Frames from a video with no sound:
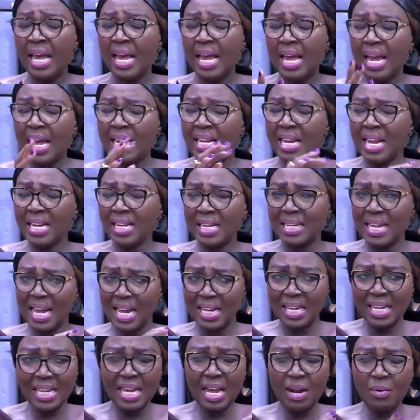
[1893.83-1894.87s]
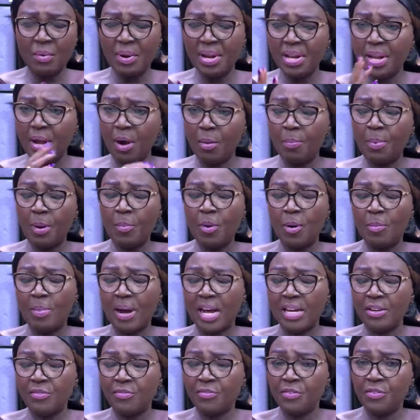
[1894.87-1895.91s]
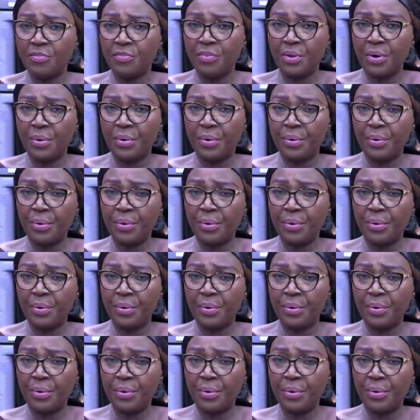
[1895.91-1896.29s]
e de na dan ye radio pa mo ba ni free feel